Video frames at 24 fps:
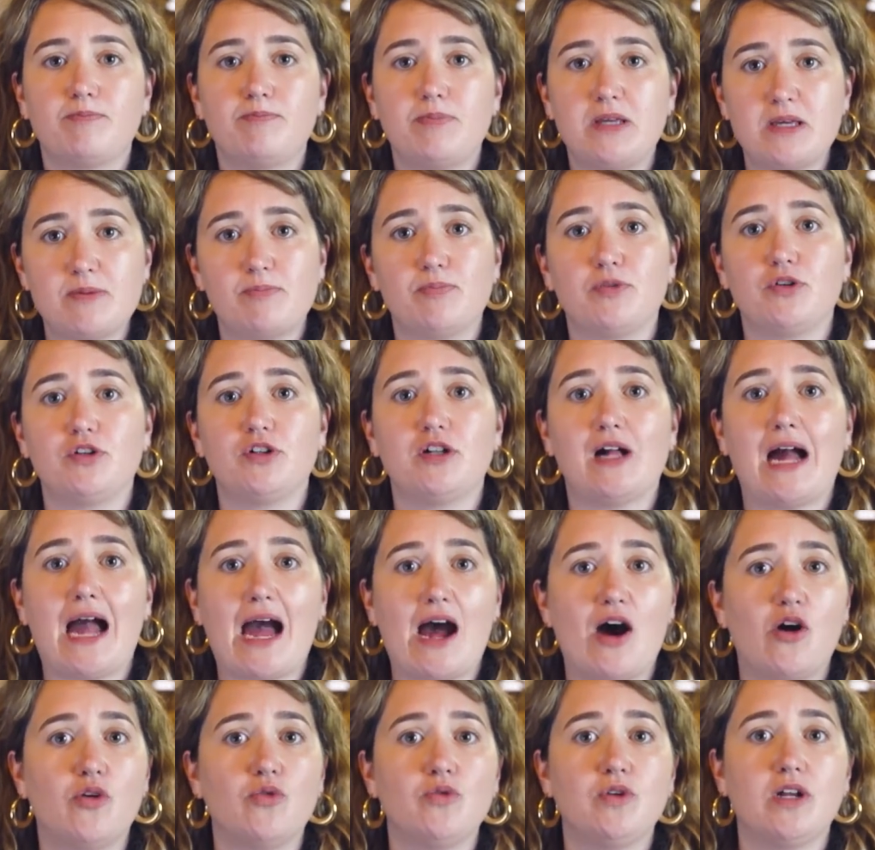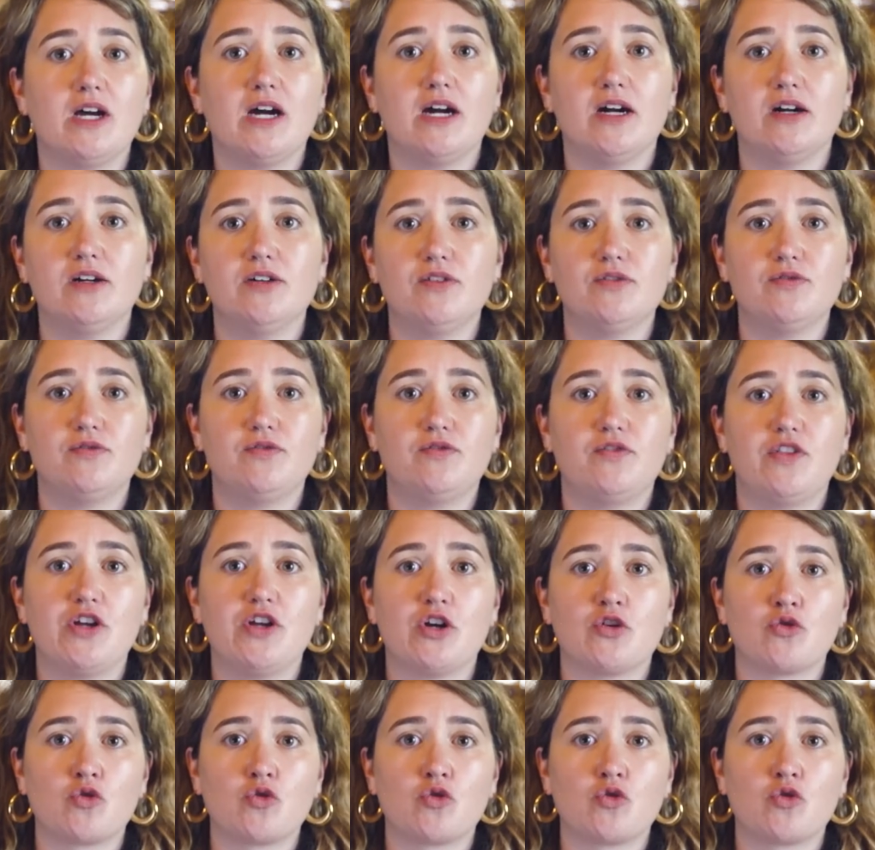people out of their